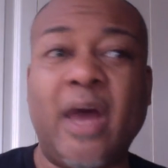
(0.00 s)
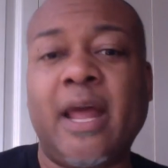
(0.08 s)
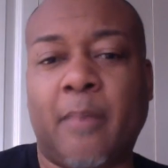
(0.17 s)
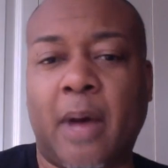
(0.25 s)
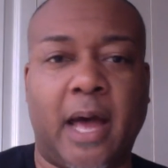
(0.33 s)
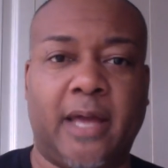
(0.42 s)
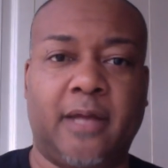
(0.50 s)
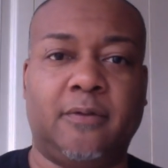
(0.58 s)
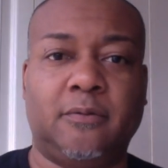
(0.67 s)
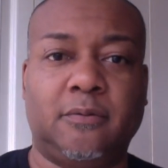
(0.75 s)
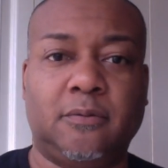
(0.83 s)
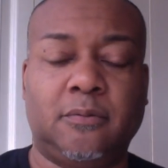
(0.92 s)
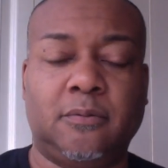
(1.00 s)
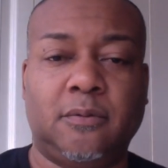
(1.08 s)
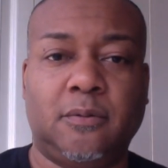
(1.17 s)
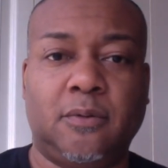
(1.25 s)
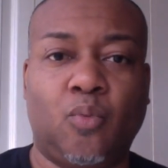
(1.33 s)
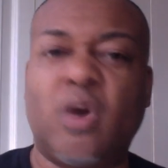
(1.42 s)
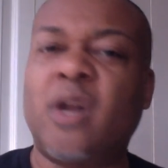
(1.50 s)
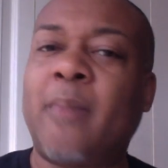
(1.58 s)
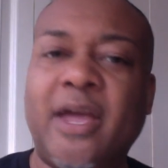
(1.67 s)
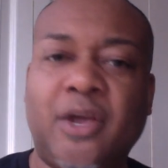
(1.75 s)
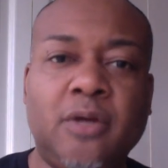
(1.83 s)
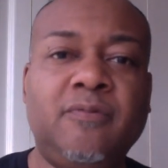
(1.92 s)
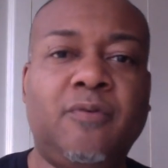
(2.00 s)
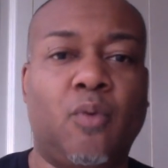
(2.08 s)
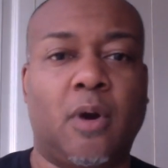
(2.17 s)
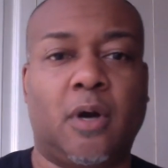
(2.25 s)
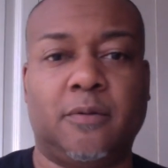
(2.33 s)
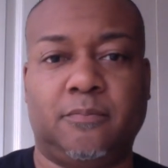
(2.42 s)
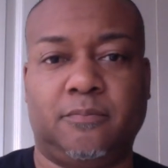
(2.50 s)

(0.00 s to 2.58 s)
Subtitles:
am I? What am I good for?